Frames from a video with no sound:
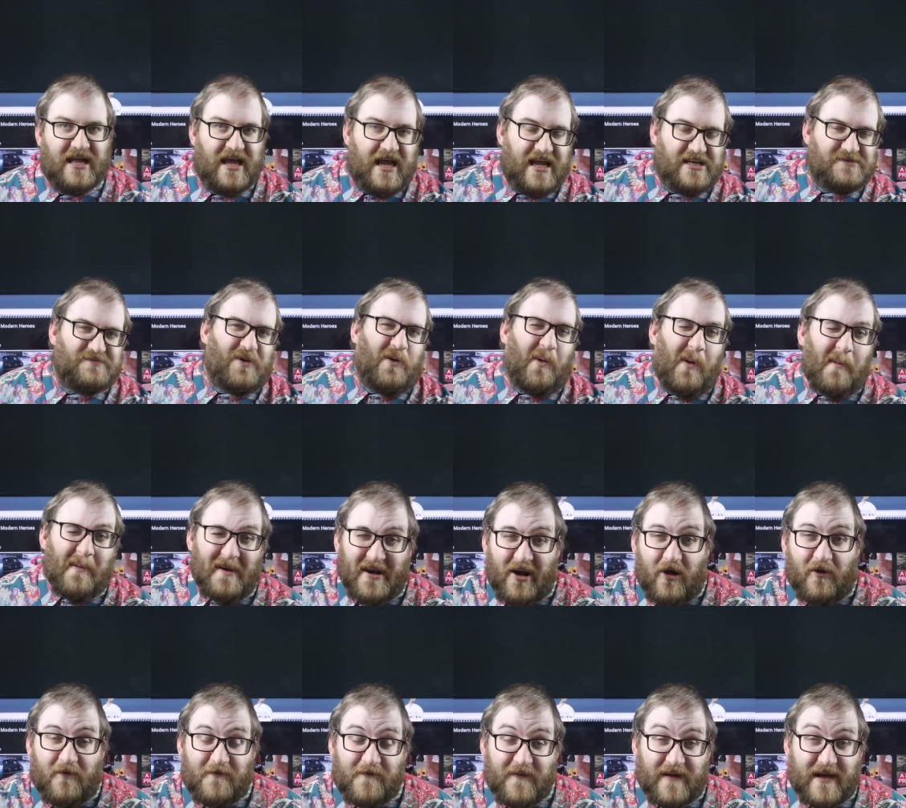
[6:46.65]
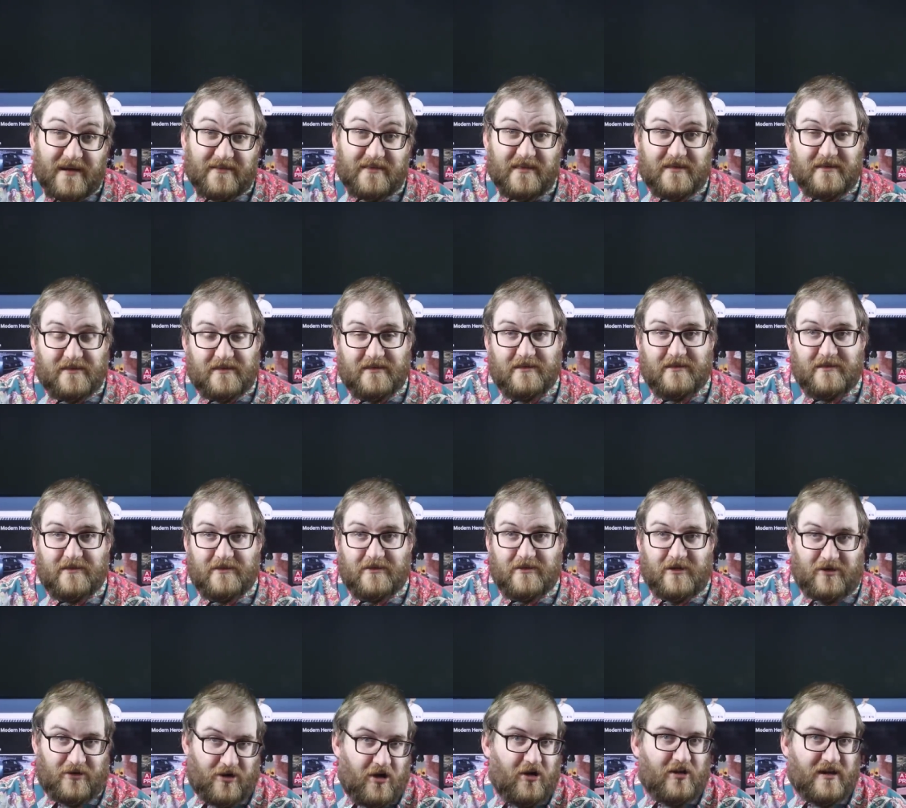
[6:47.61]
It's probably not fair that
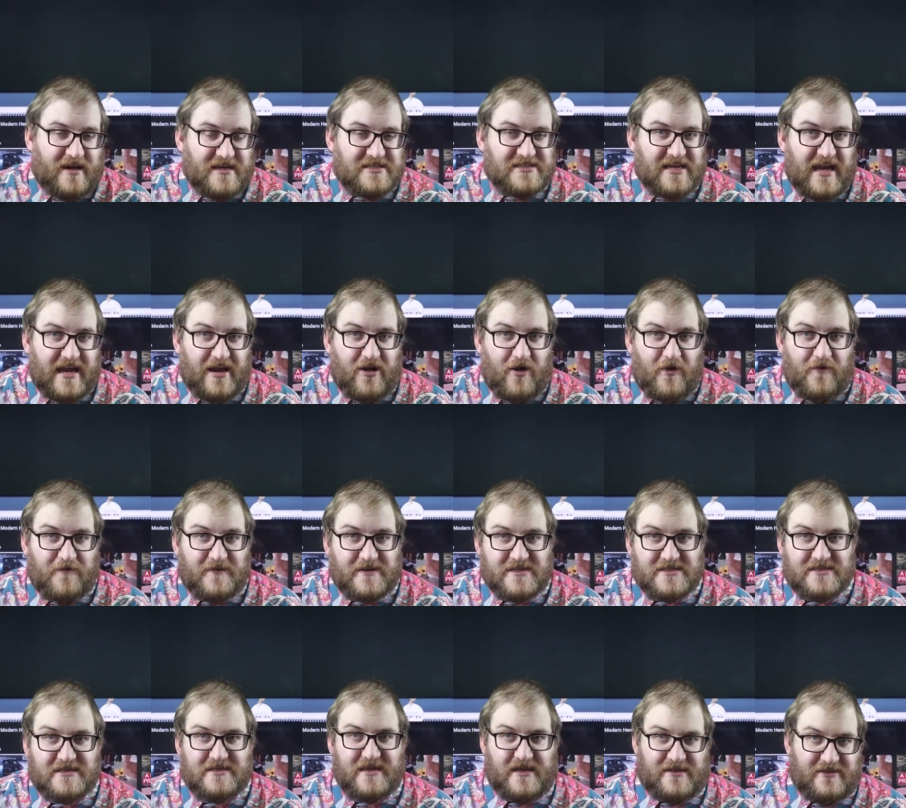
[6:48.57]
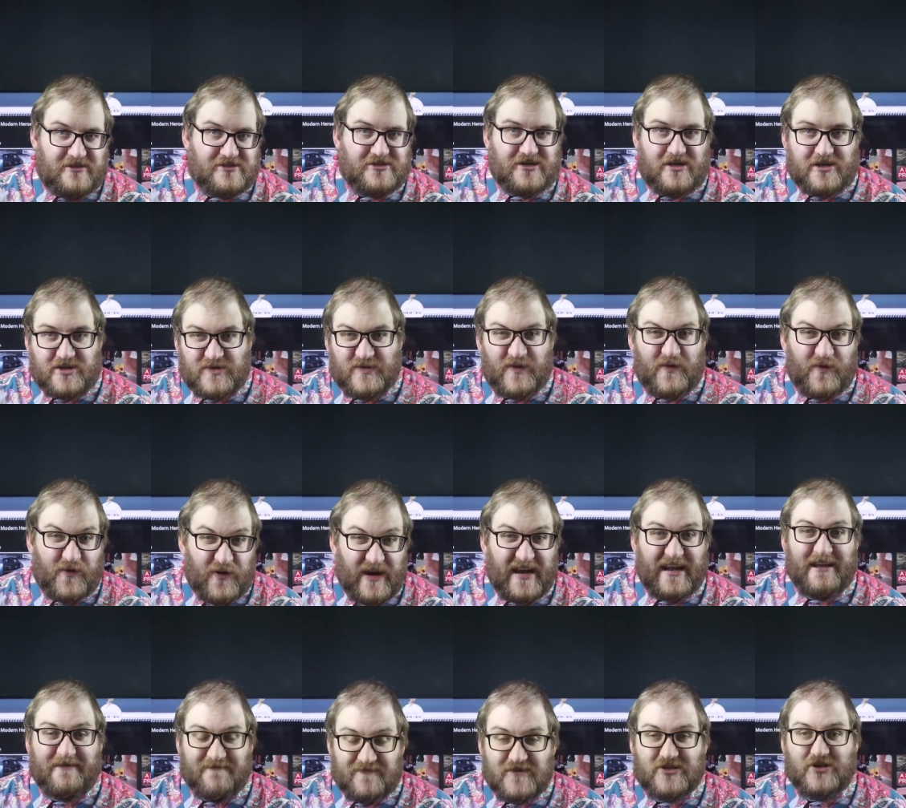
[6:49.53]
their colleagues at head office get to charge for
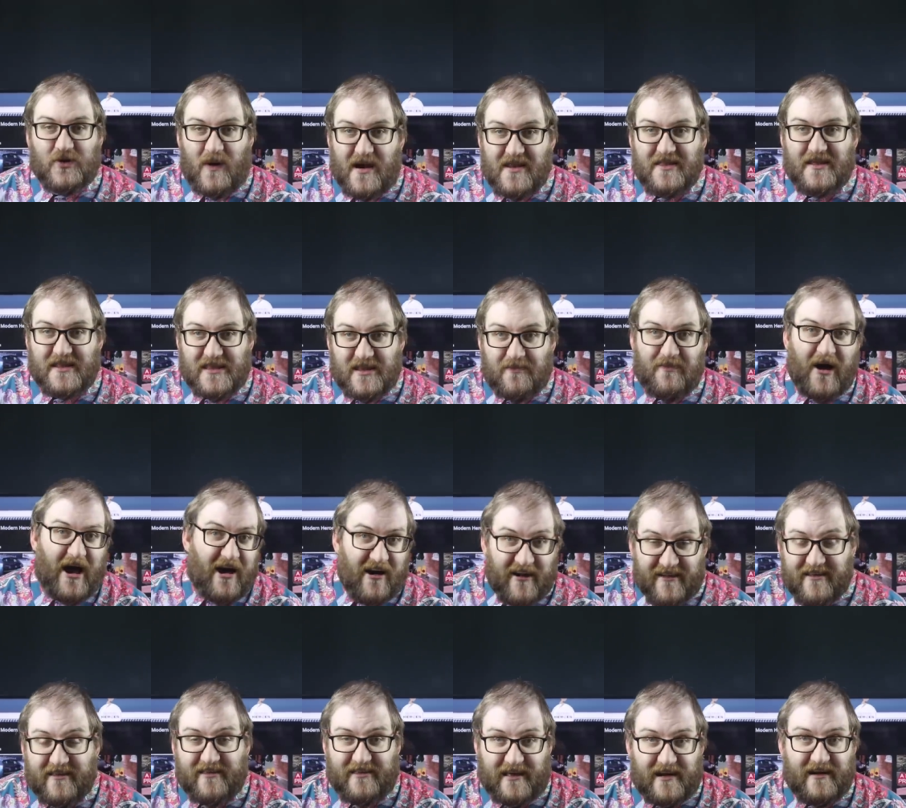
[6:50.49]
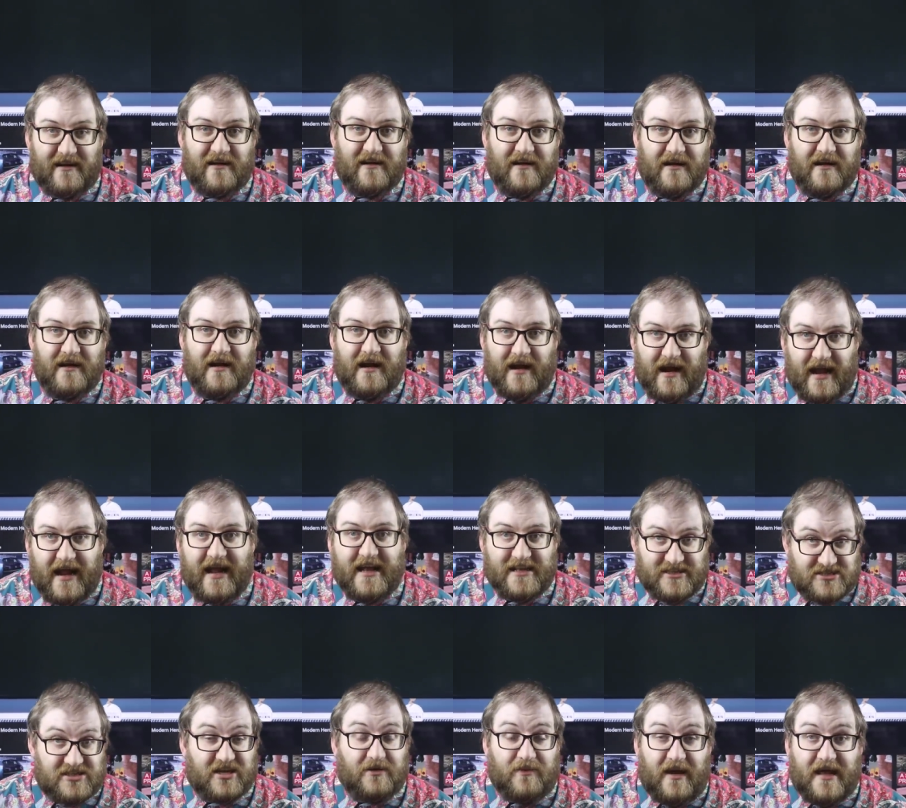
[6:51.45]
free. So I think the parity there
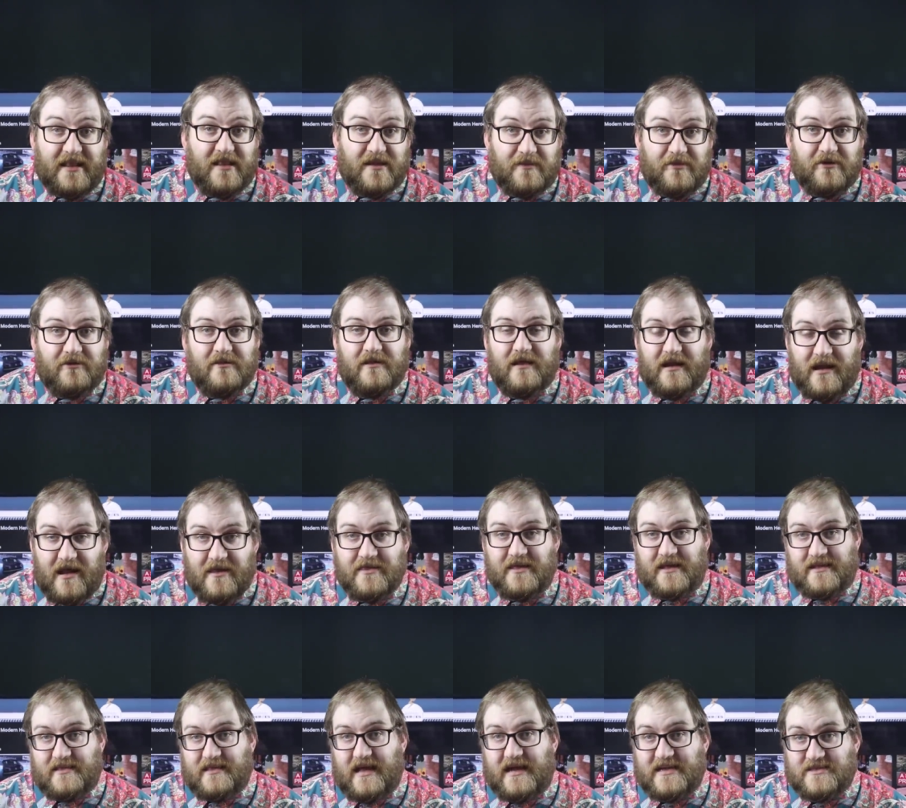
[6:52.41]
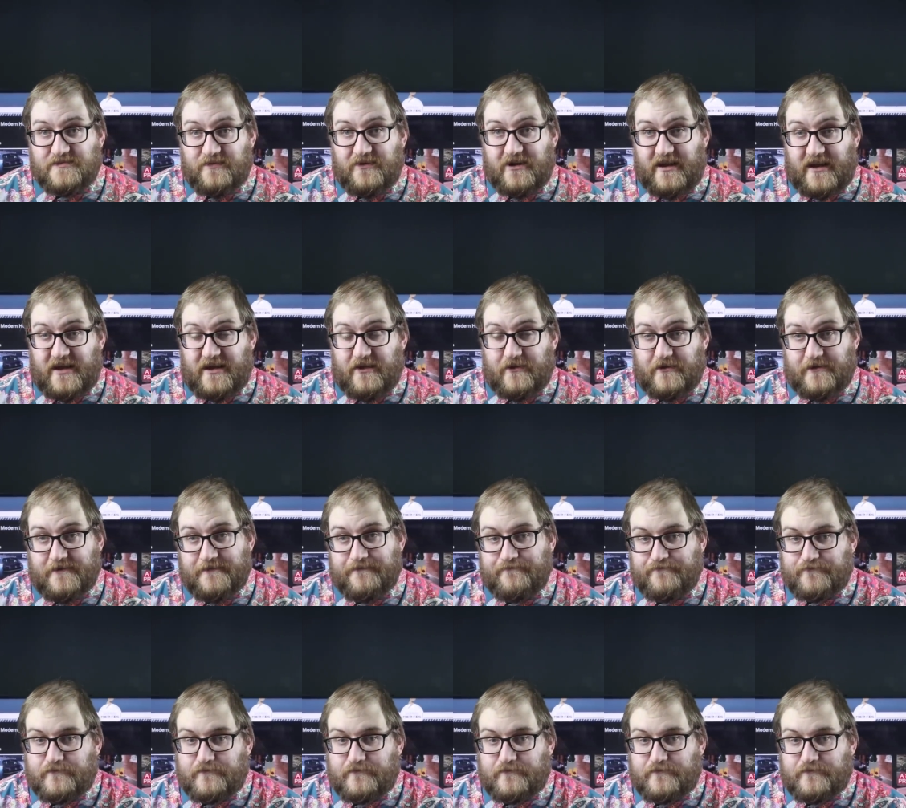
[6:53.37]
is commendable. I think that's pretty good.